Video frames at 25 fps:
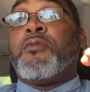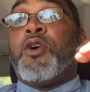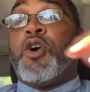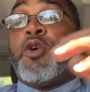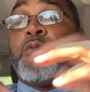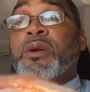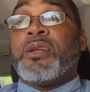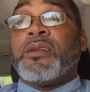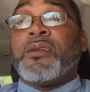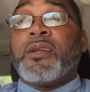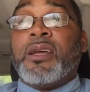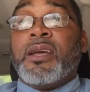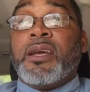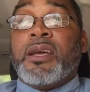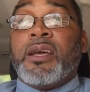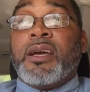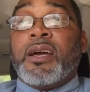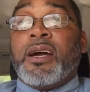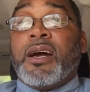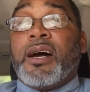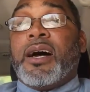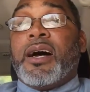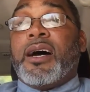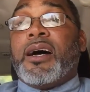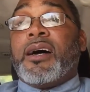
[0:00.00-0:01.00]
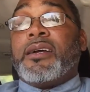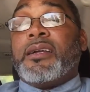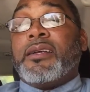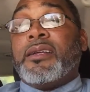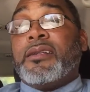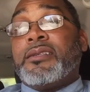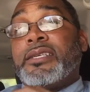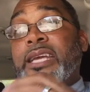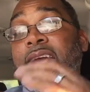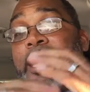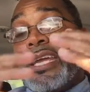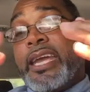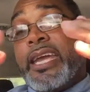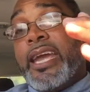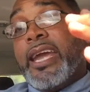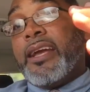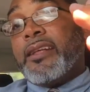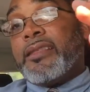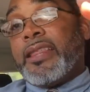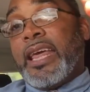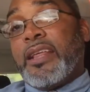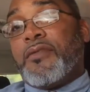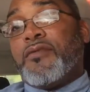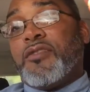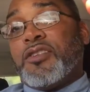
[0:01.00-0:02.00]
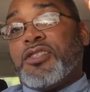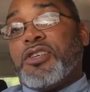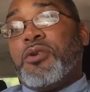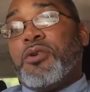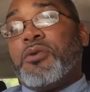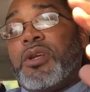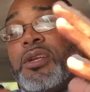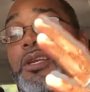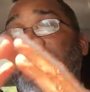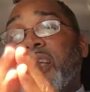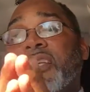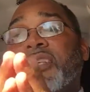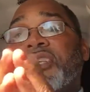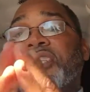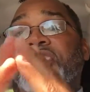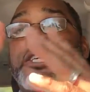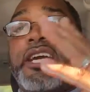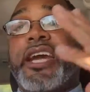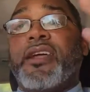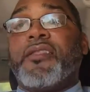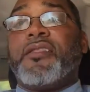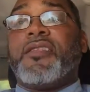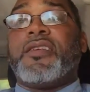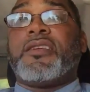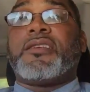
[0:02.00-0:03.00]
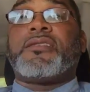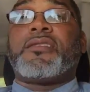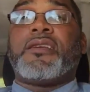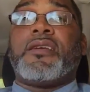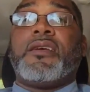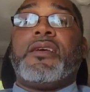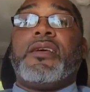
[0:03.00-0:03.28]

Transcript: moment. Take care. Thanks for tuning in. Share this